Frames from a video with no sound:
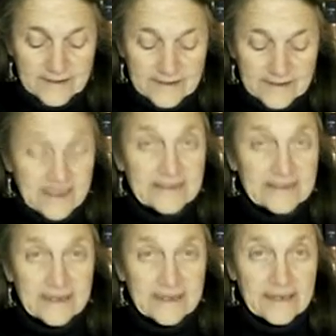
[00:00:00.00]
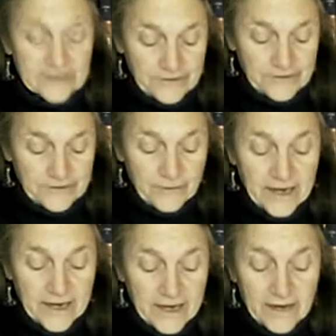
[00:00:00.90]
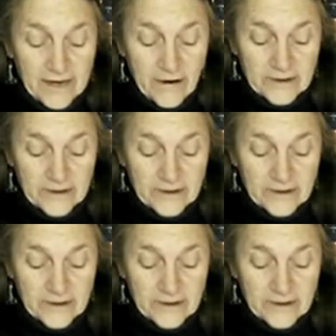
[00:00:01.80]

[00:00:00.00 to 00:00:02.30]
Next section, creating art